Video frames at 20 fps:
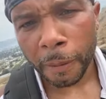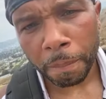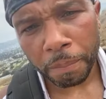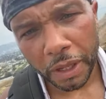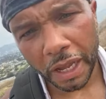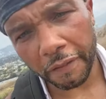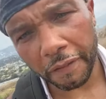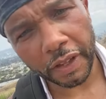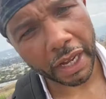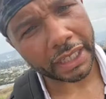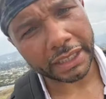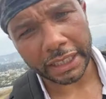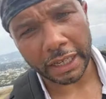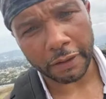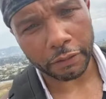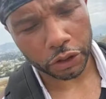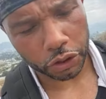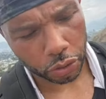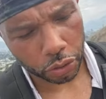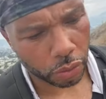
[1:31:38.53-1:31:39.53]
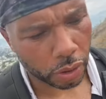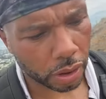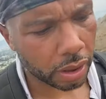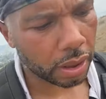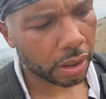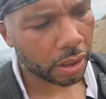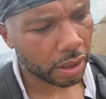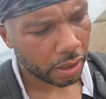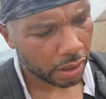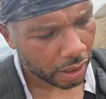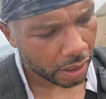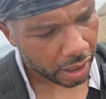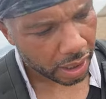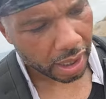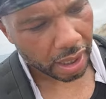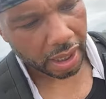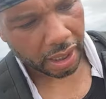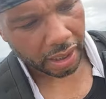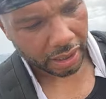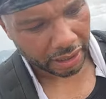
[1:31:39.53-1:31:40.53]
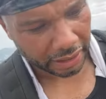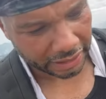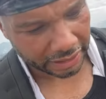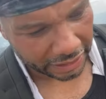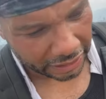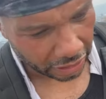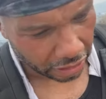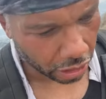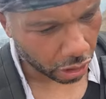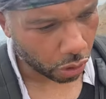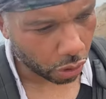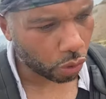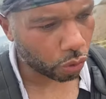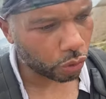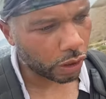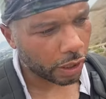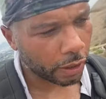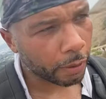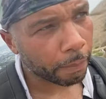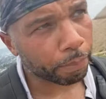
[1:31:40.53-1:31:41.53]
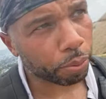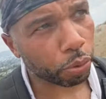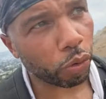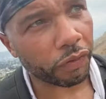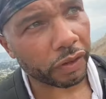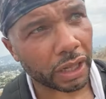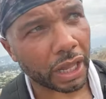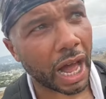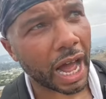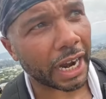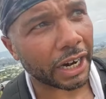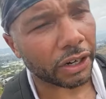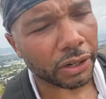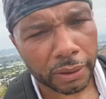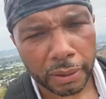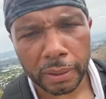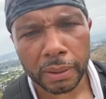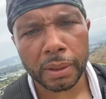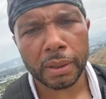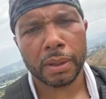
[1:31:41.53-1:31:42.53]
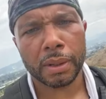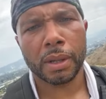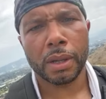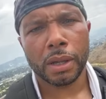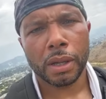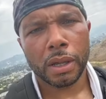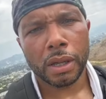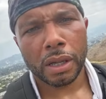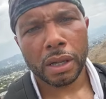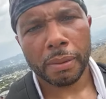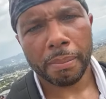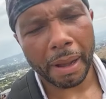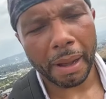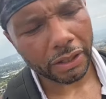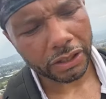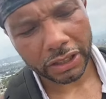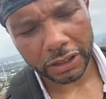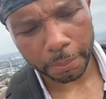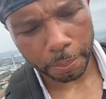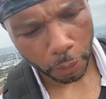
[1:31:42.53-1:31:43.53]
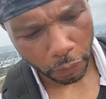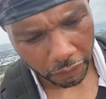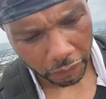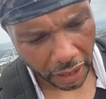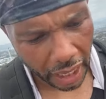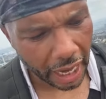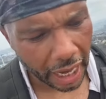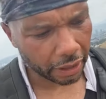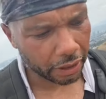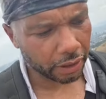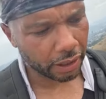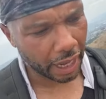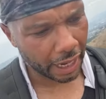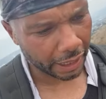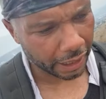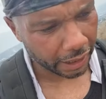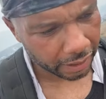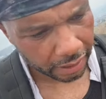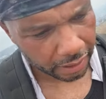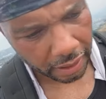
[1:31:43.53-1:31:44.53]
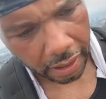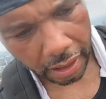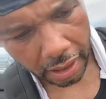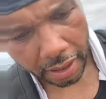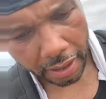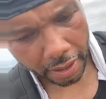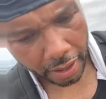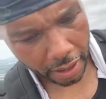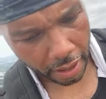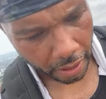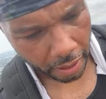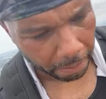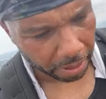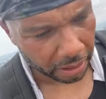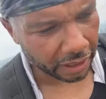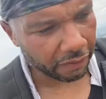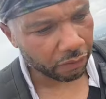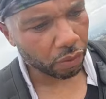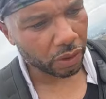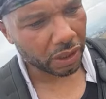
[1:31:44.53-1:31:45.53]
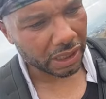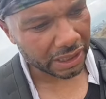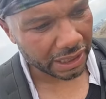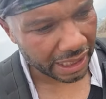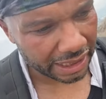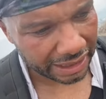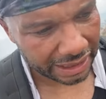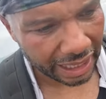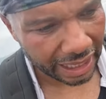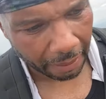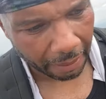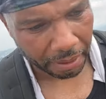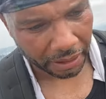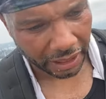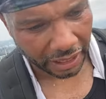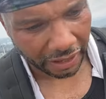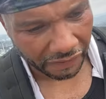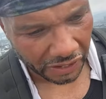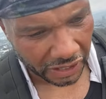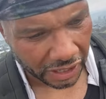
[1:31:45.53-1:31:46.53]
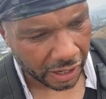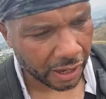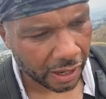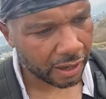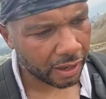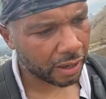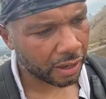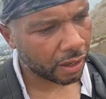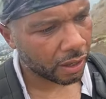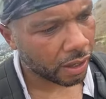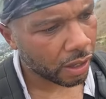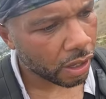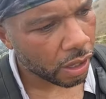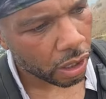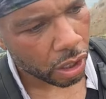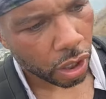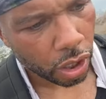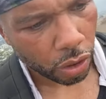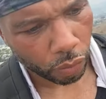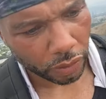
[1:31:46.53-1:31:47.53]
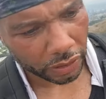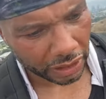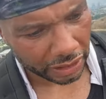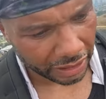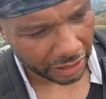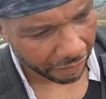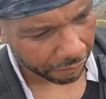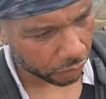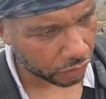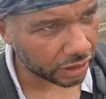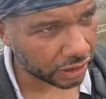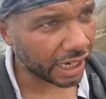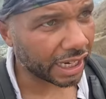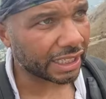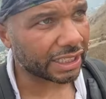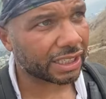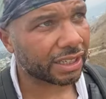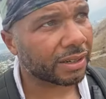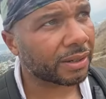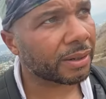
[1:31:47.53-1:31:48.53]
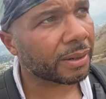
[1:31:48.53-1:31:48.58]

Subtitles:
if that's even true, because he's a known, proven liar. Mouse is a proven liar. Like, believing what he says is like believing what the devil says.